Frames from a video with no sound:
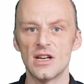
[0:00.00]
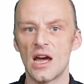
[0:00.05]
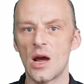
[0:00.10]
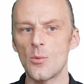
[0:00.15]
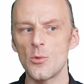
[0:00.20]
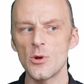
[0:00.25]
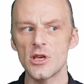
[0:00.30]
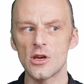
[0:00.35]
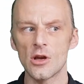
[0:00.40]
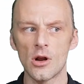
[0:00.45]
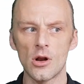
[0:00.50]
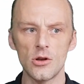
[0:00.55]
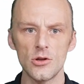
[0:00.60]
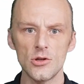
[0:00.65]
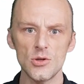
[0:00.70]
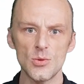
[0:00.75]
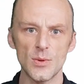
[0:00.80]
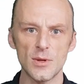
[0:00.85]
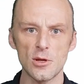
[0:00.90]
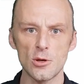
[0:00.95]
and we
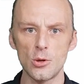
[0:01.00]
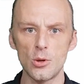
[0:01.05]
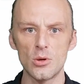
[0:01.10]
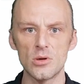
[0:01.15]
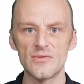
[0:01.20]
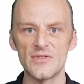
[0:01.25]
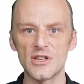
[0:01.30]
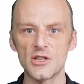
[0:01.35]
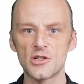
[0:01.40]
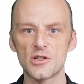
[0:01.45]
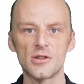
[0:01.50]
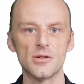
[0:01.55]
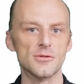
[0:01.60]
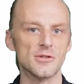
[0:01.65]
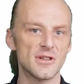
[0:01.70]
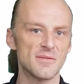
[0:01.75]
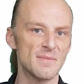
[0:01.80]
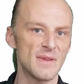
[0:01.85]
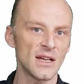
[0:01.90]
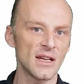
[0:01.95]
conclude with the law of
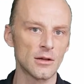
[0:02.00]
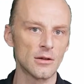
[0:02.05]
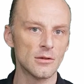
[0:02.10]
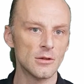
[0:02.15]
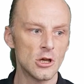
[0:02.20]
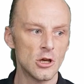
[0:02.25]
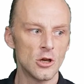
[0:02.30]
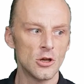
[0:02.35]
excluded middle.